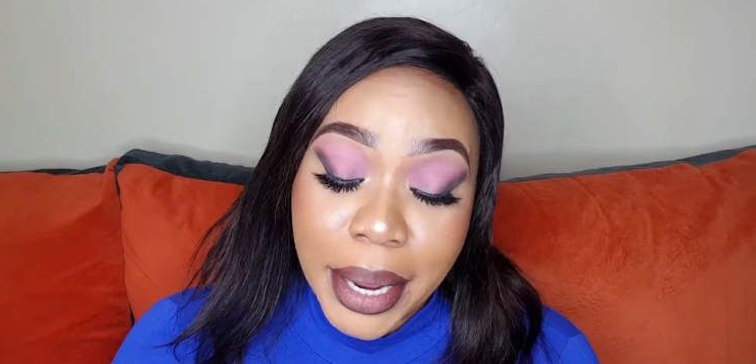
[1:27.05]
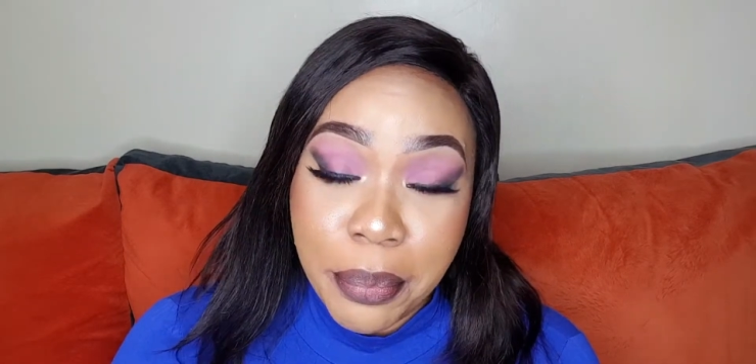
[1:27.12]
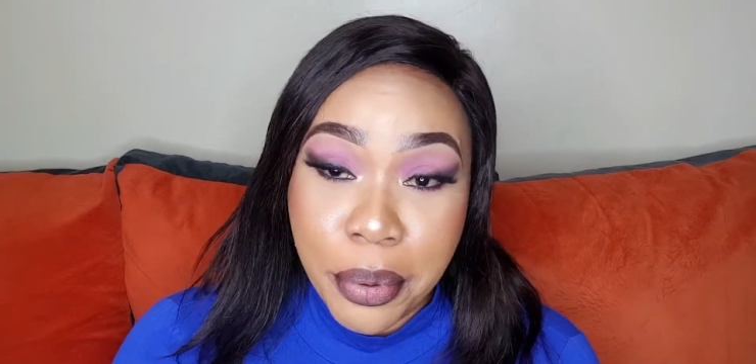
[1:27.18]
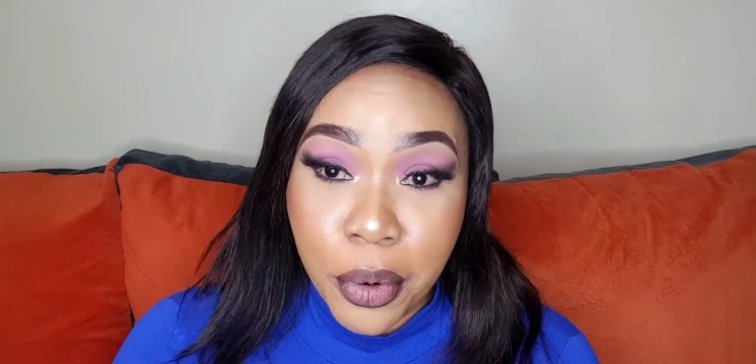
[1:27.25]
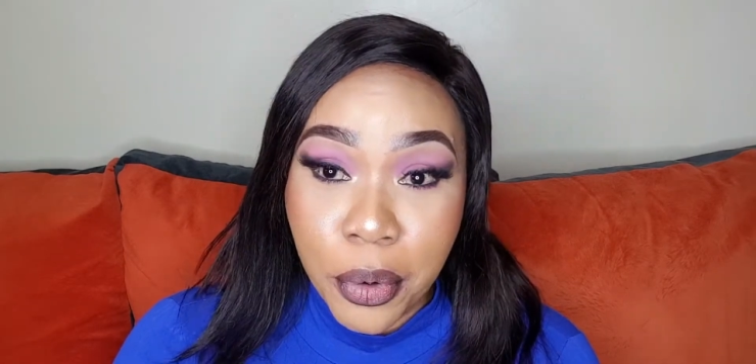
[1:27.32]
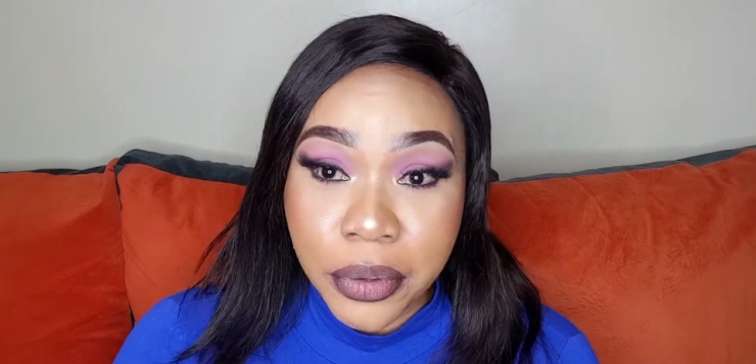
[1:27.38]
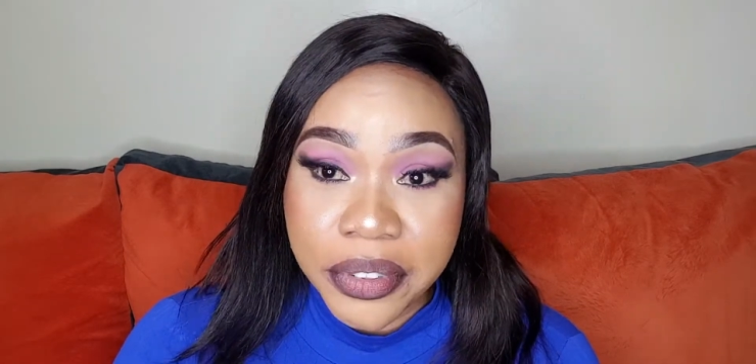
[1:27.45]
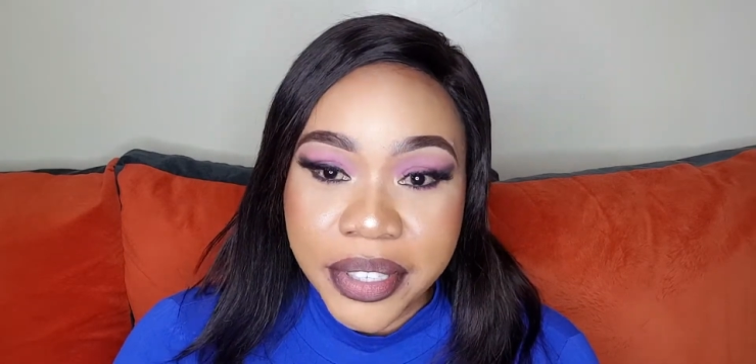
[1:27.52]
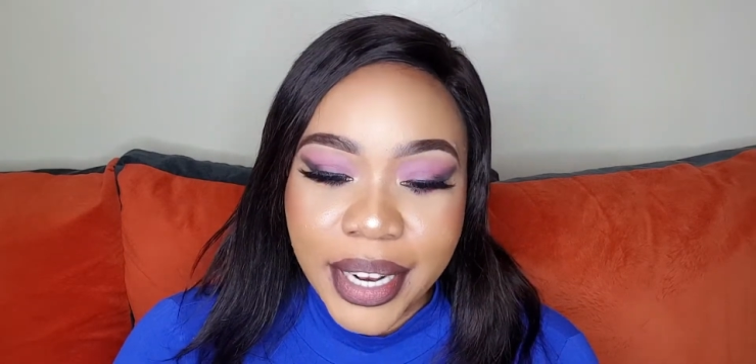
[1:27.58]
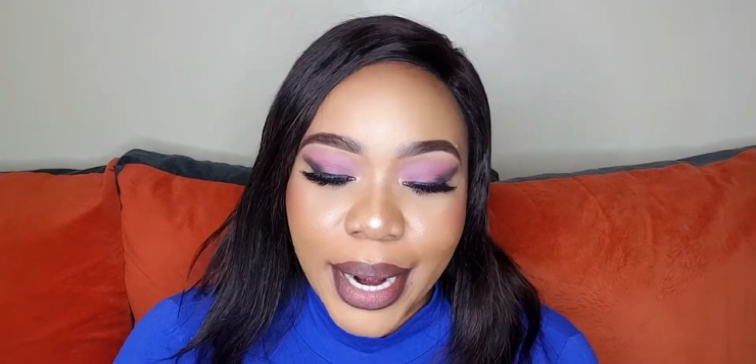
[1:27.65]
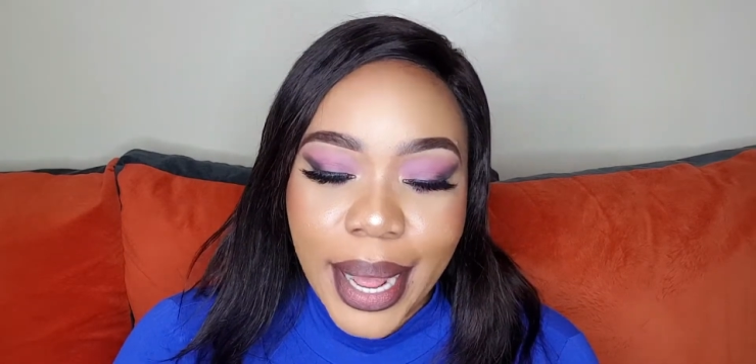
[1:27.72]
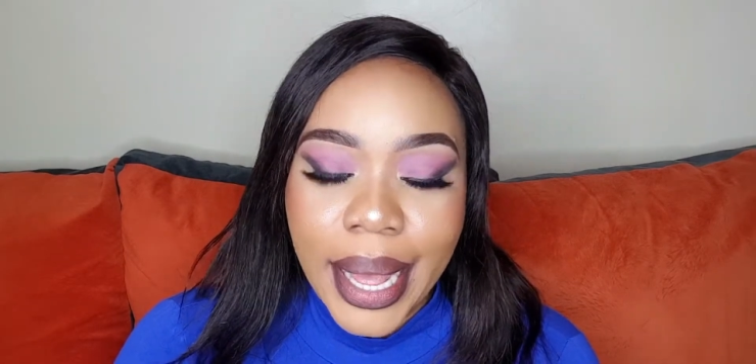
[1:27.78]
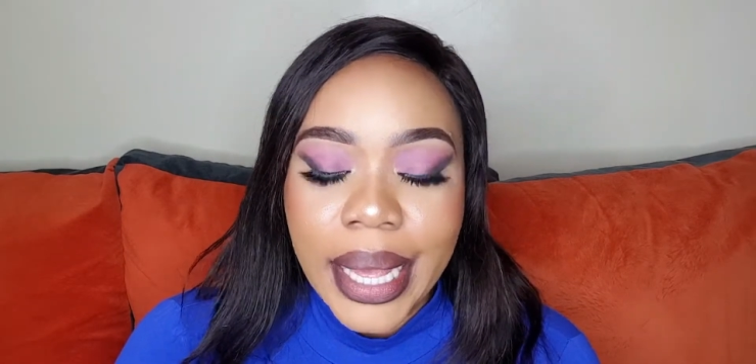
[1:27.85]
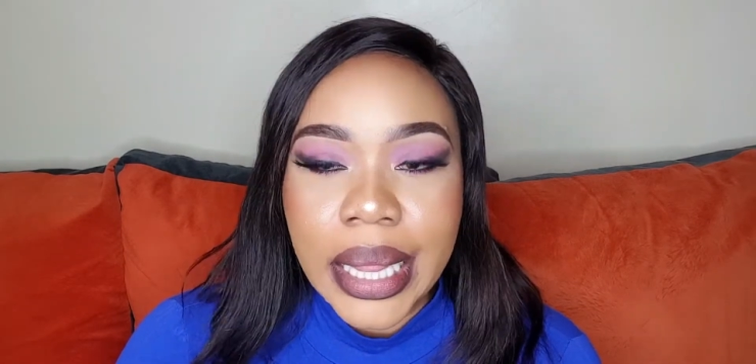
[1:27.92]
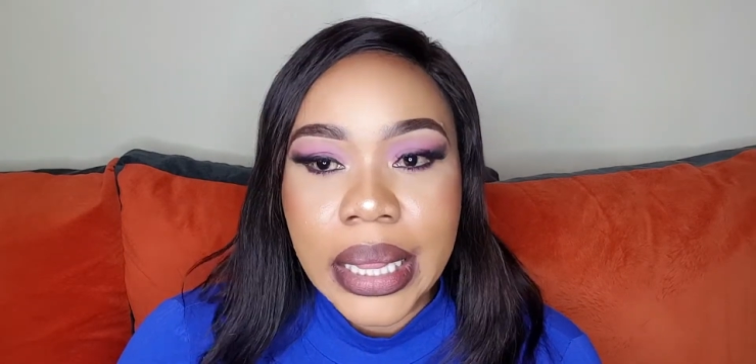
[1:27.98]
Pro concealer
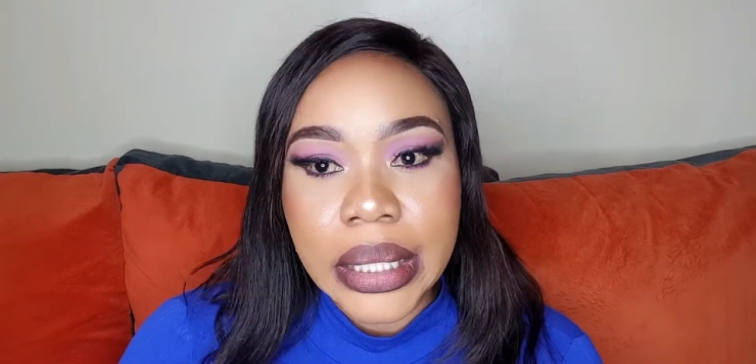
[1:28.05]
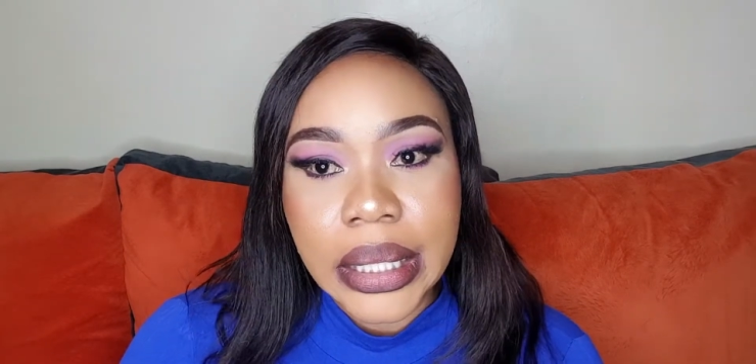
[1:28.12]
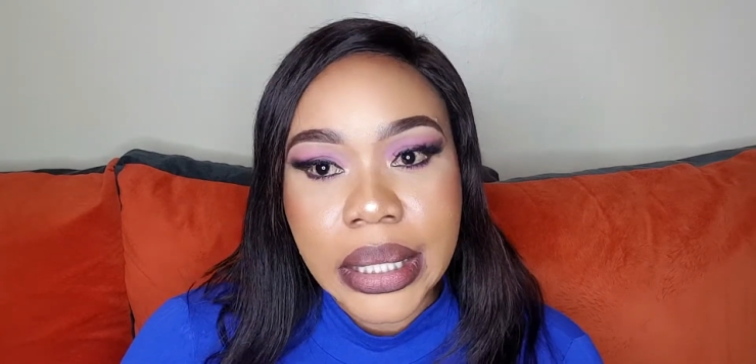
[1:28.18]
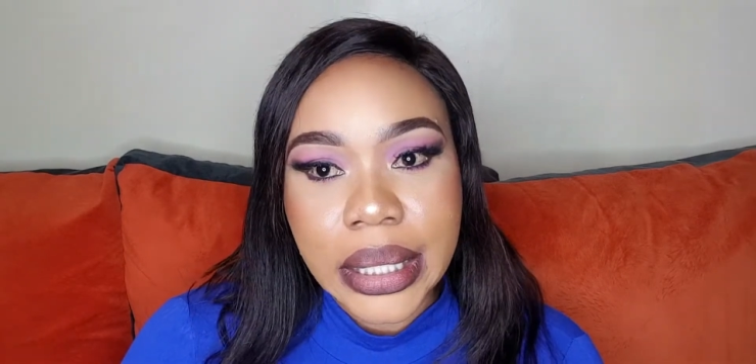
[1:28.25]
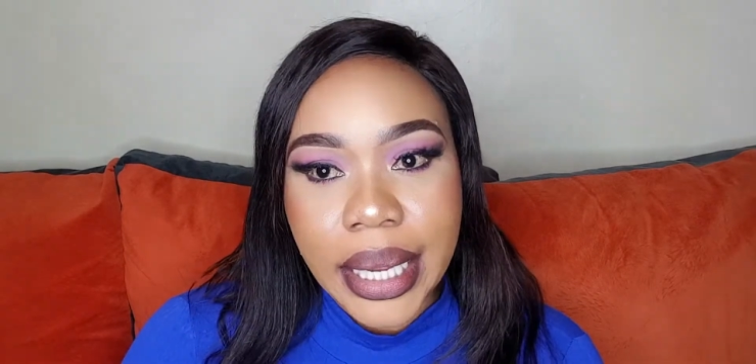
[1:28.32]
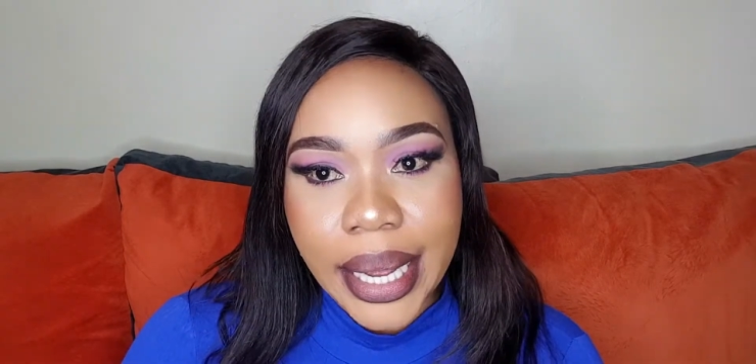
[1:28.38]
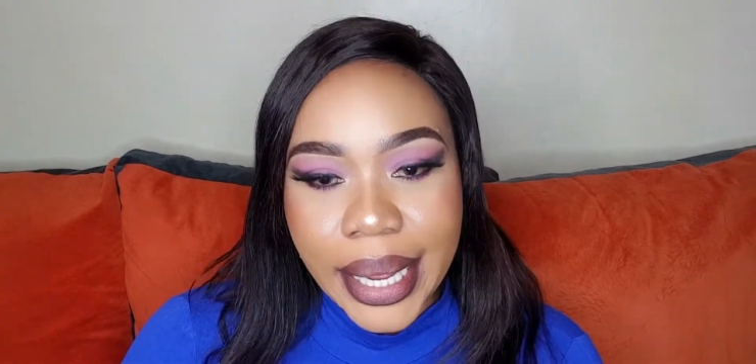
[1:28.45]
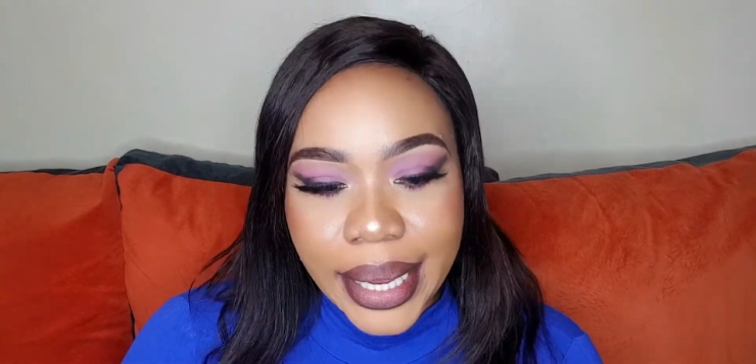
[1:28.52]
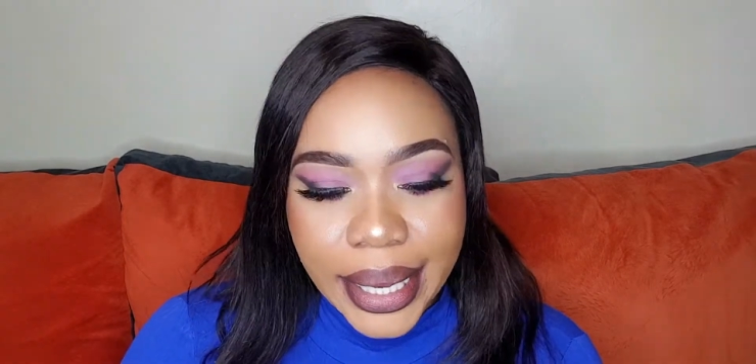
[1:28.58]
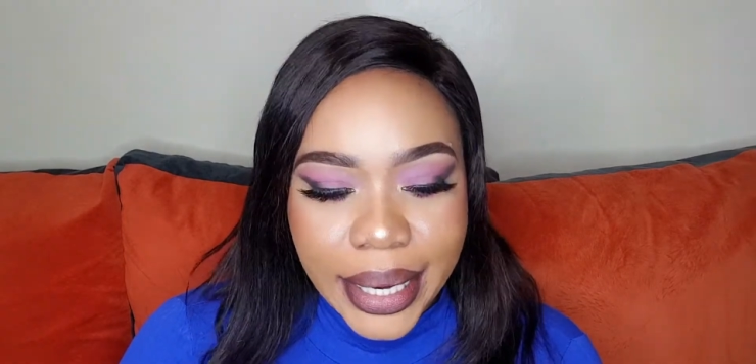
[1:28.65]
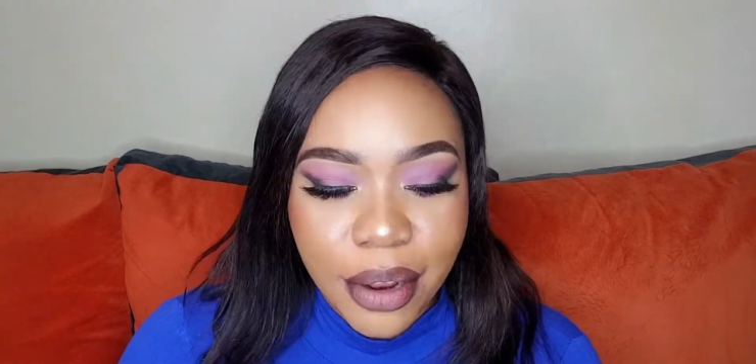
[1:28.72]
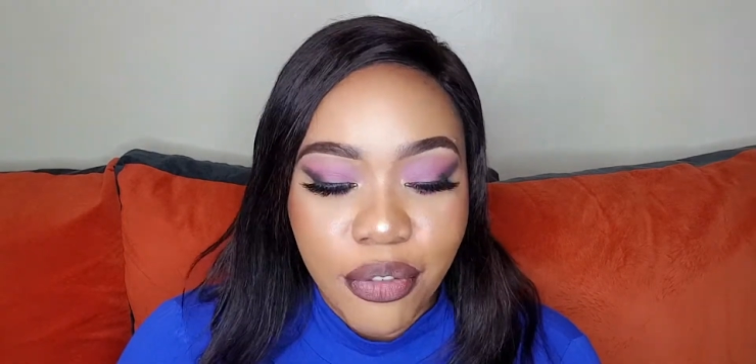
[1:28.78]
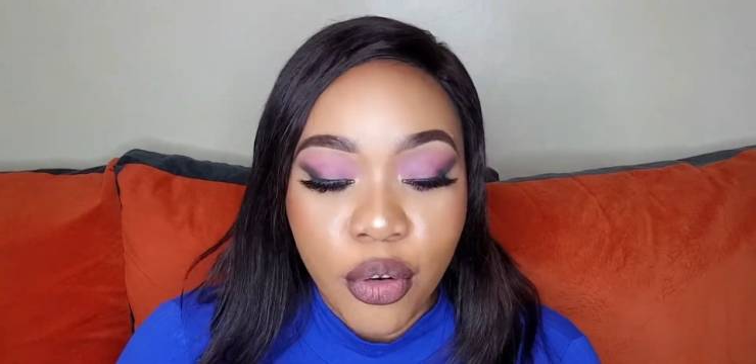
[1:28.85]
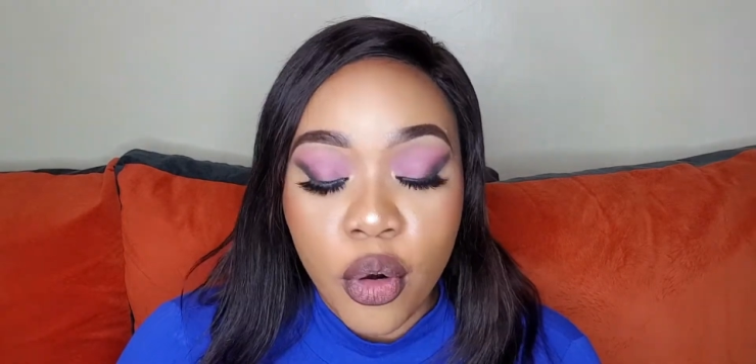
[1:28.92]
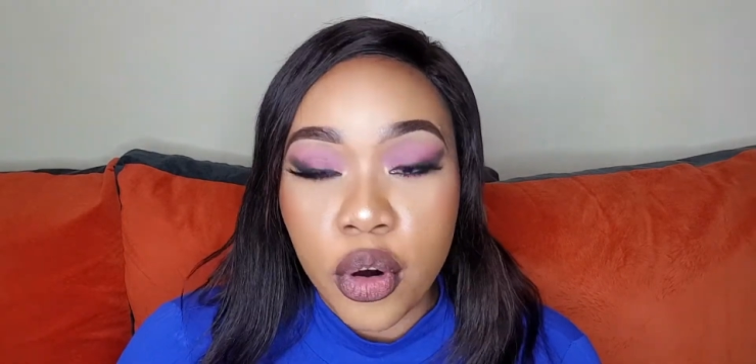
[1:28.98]
in the shade
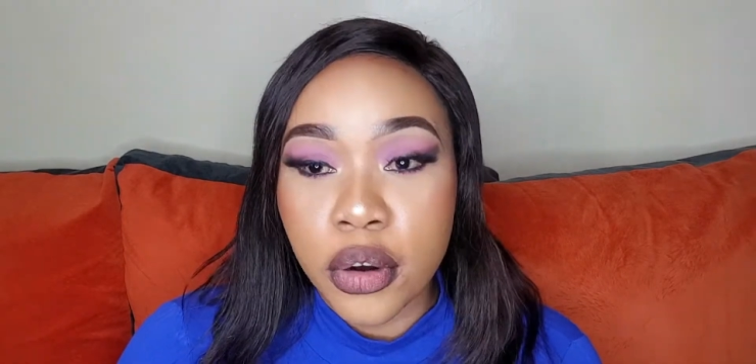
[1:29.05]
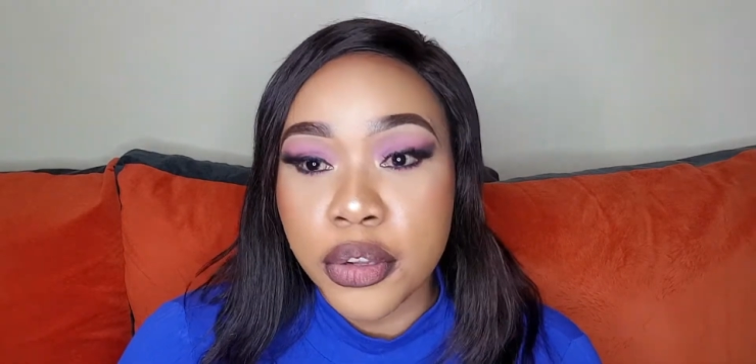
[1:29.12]
Fawn.